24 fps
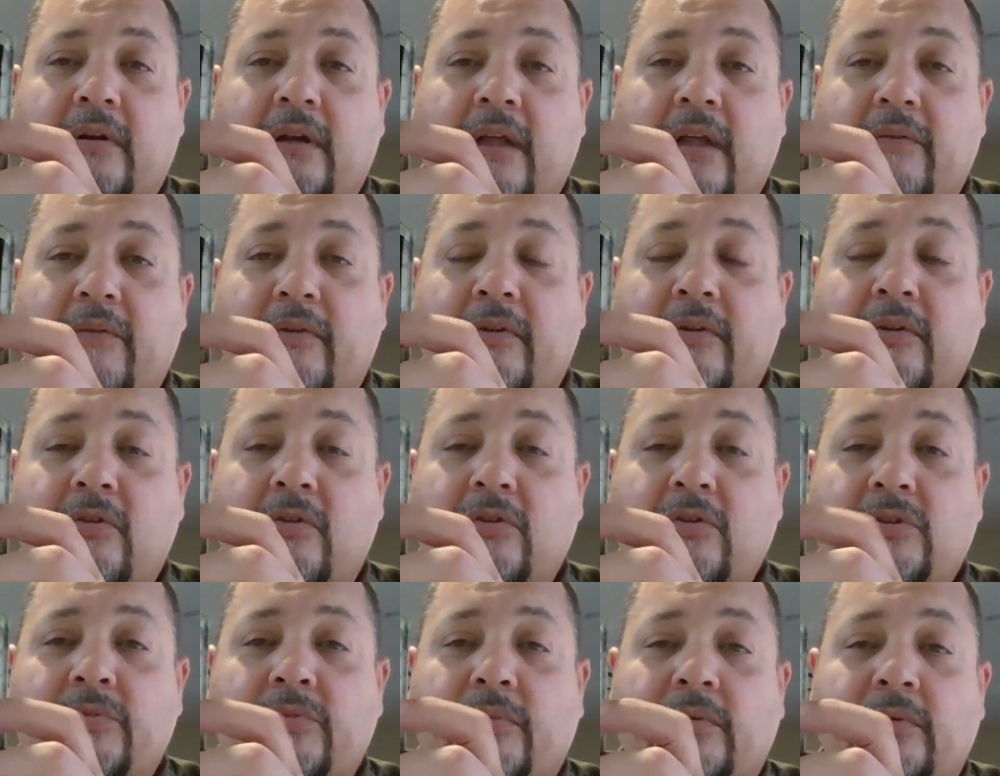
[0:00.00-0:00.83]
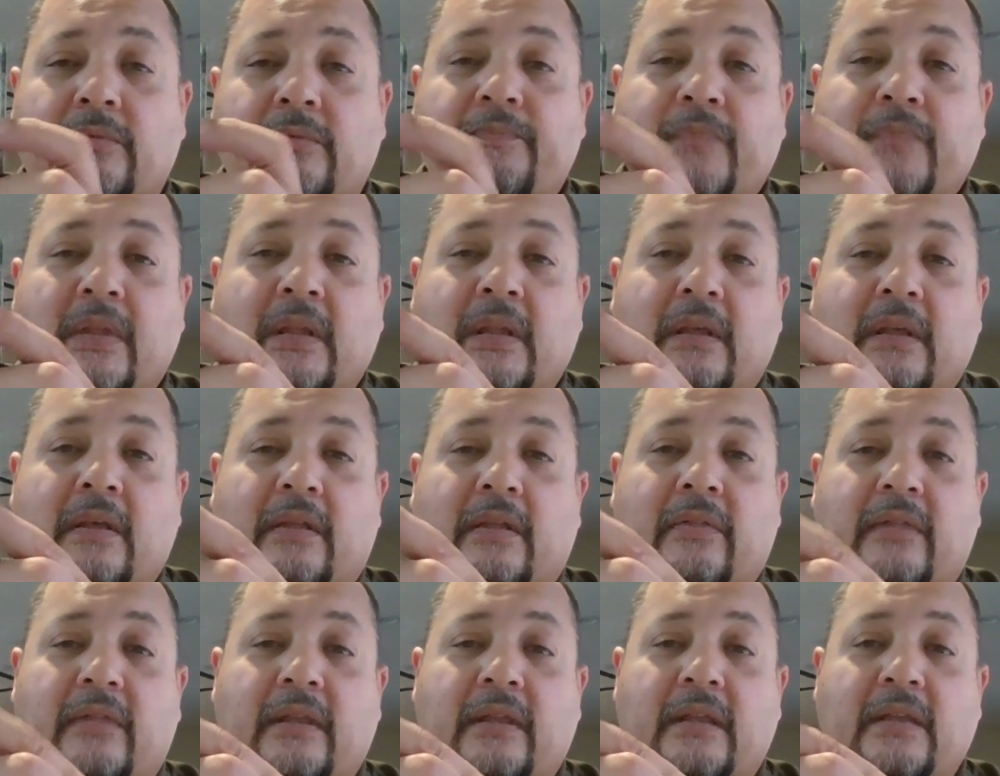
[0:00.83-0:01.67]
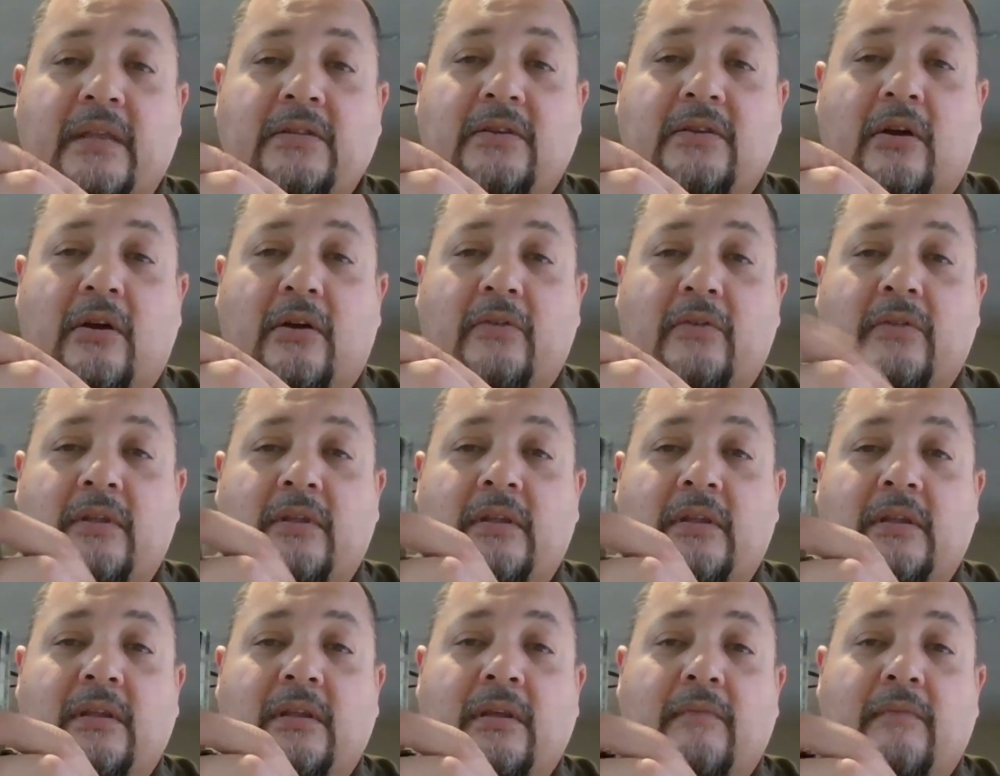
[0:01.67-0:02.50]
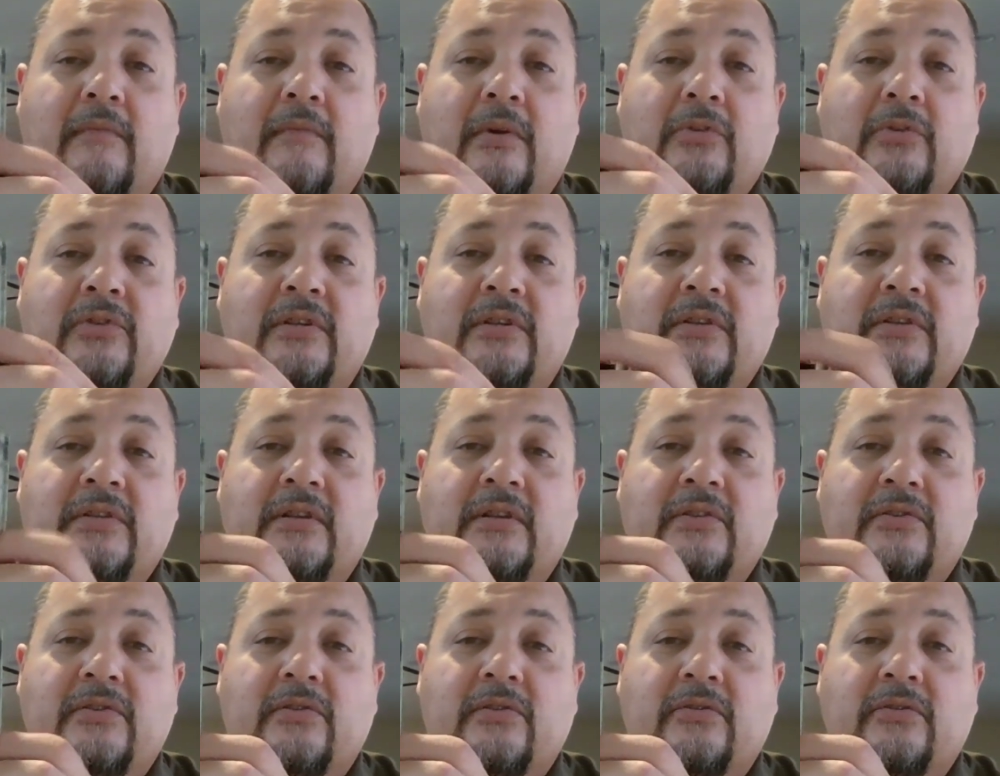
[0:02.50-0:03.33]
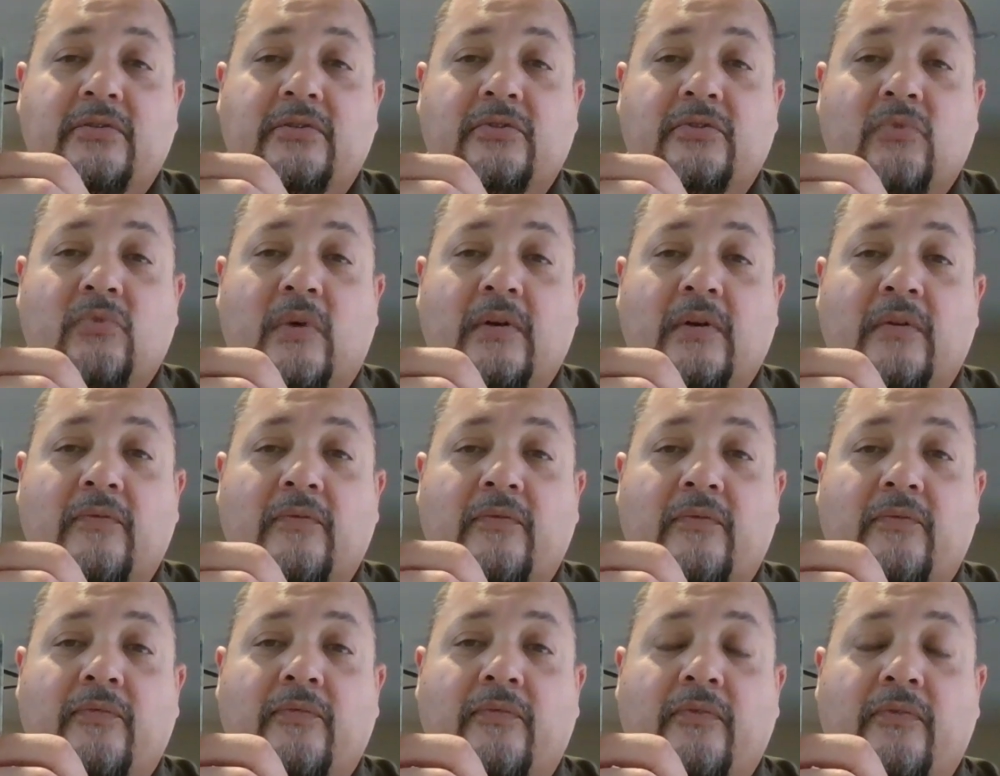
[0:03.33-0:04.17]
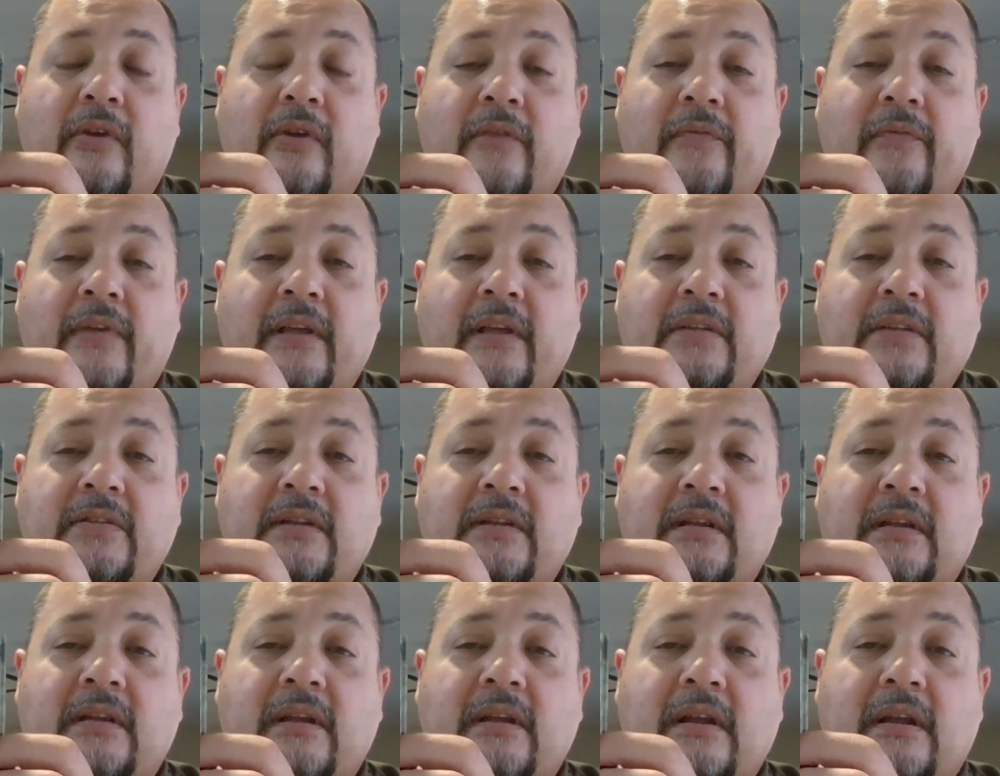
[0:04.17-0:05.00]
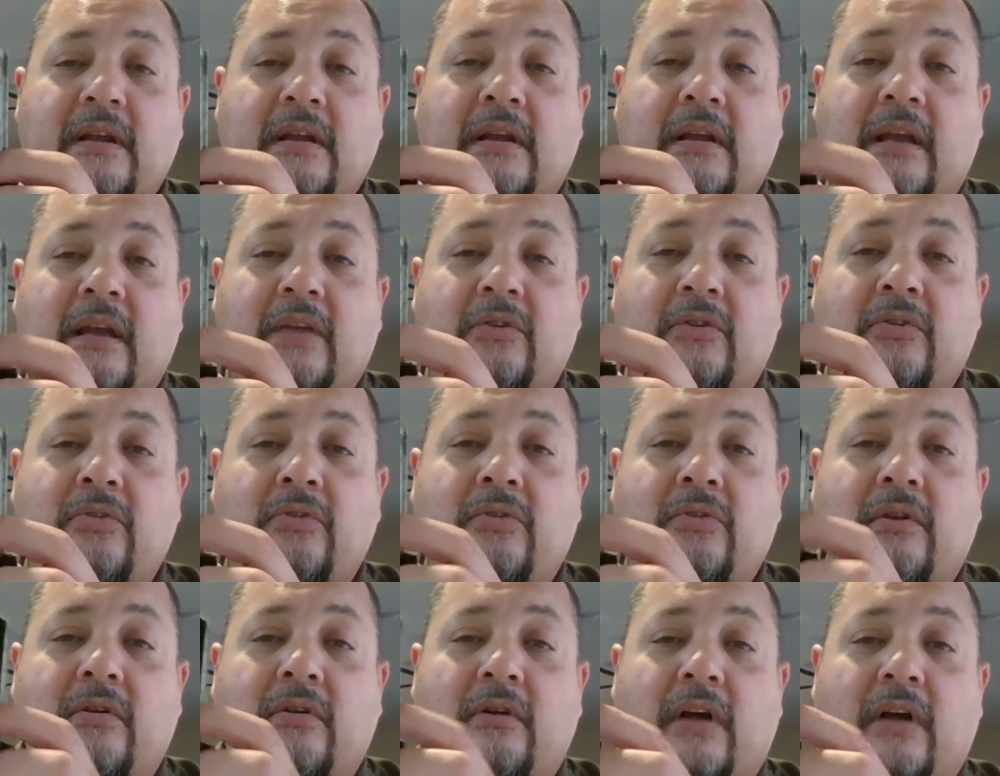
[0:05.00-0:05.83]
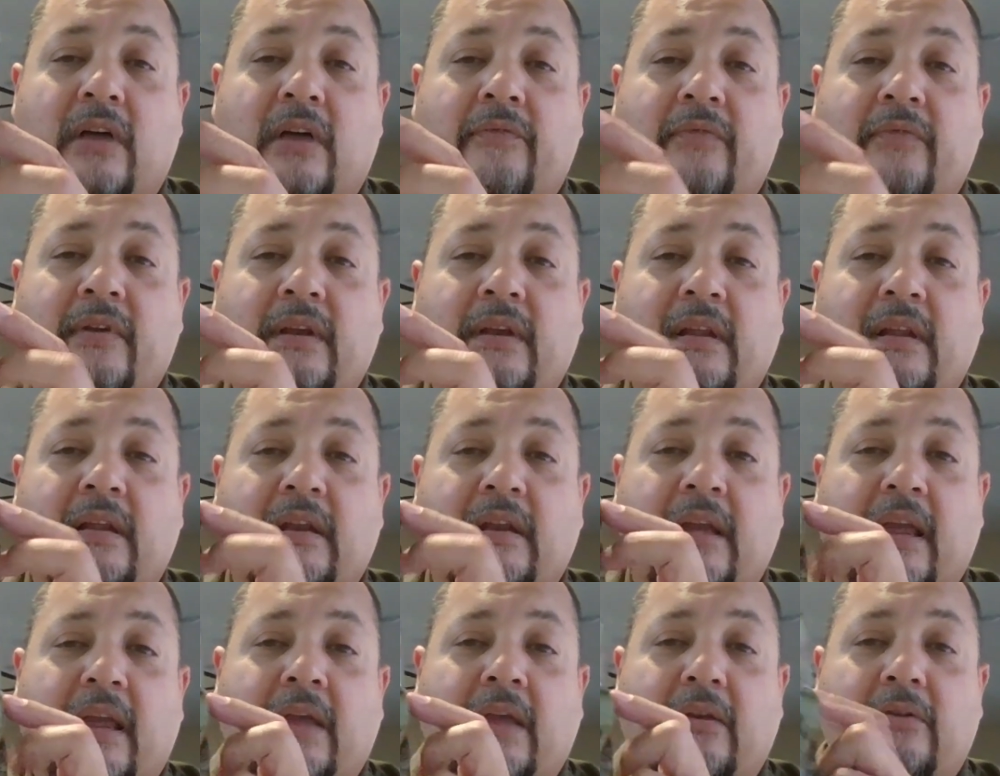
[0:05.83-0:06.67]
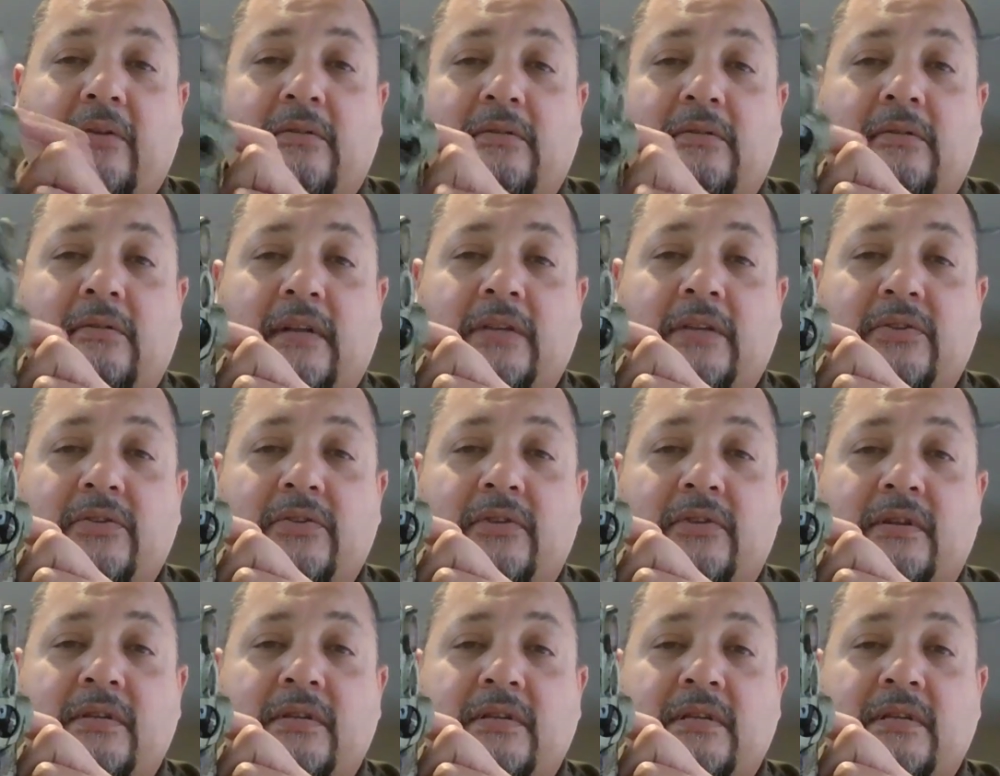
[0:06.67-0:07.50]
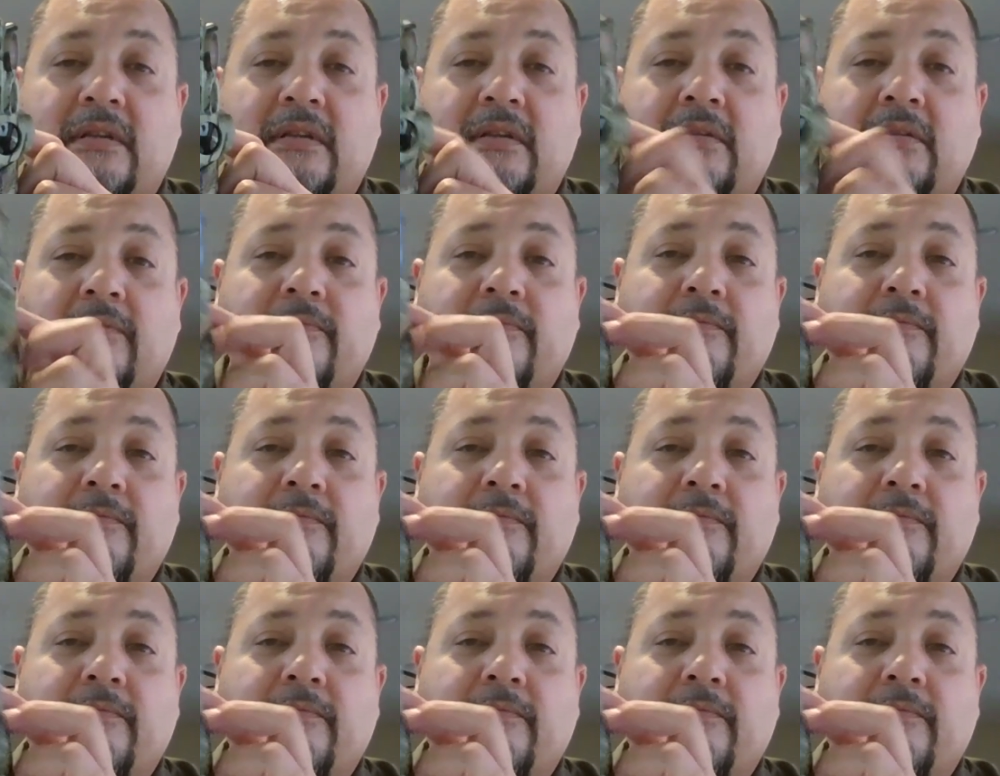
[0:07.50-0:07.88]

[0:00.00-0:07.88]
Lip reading: not very noticeable. These are the motion sensors. There's one front facing and two that are off at an angle, as you can see.